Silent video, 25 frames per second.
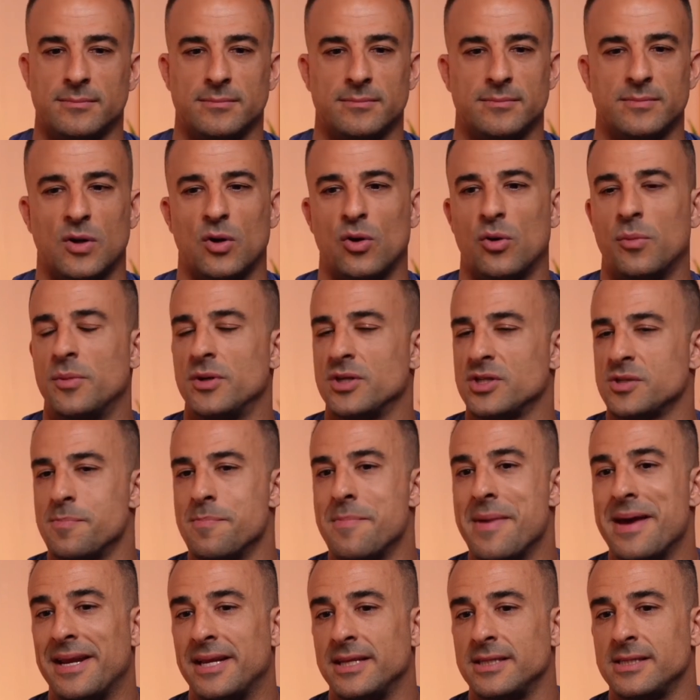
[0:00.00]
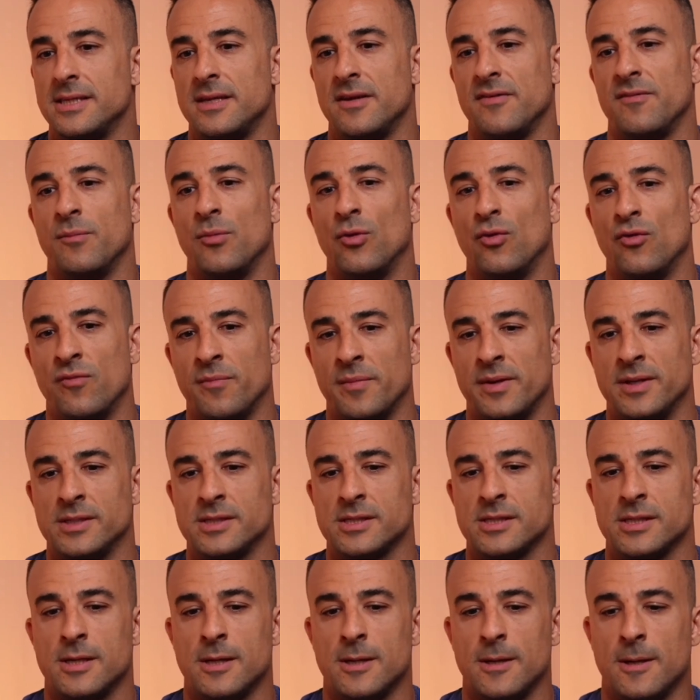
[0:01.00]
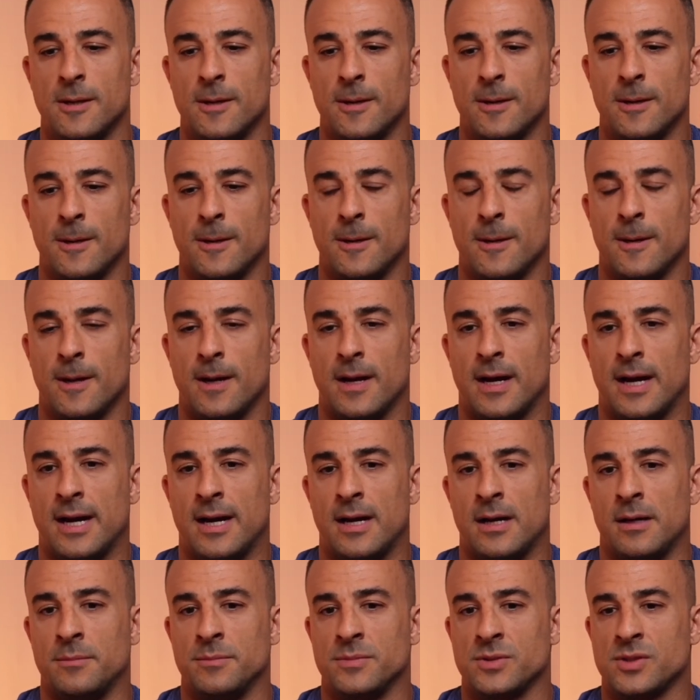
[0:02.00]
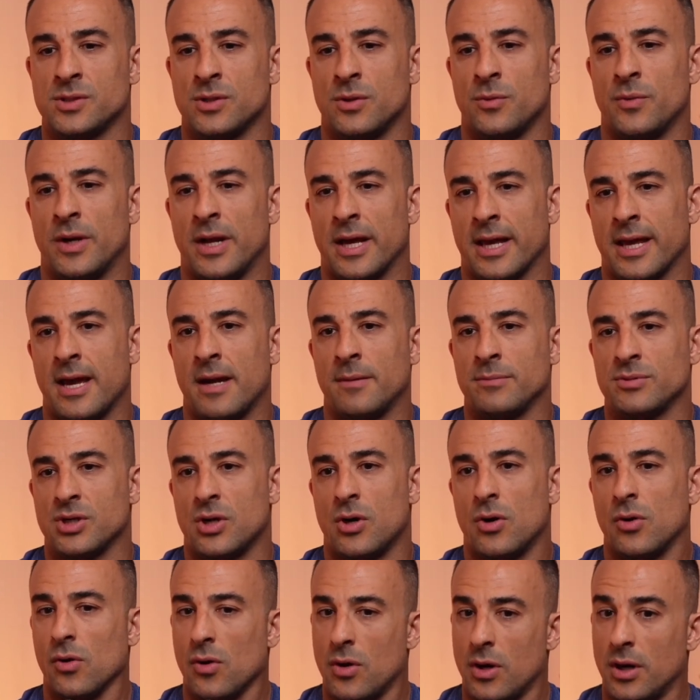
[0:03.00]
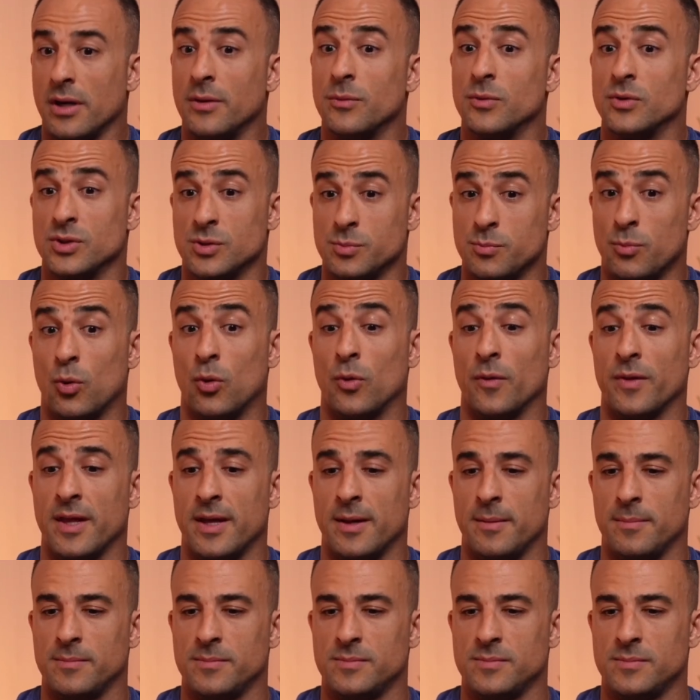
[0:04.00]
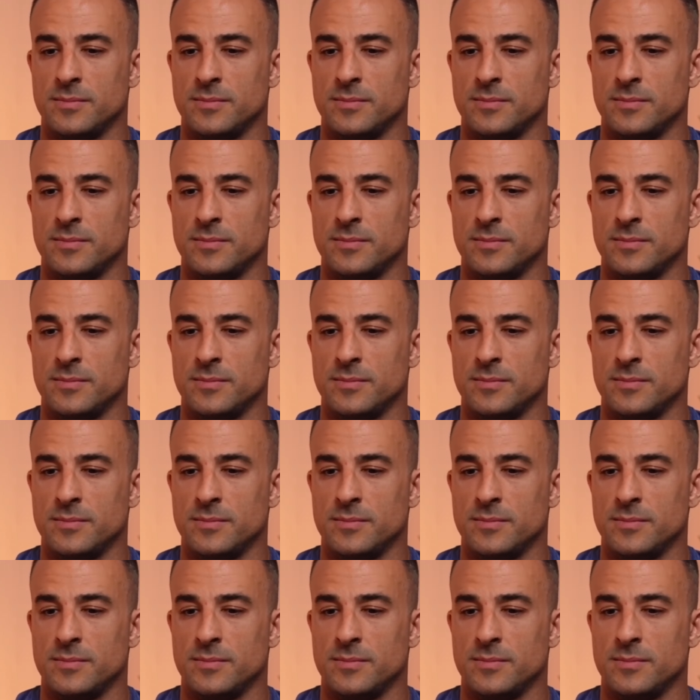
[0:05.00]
almost meditative movements. So when I came to Hong Kong, it was more that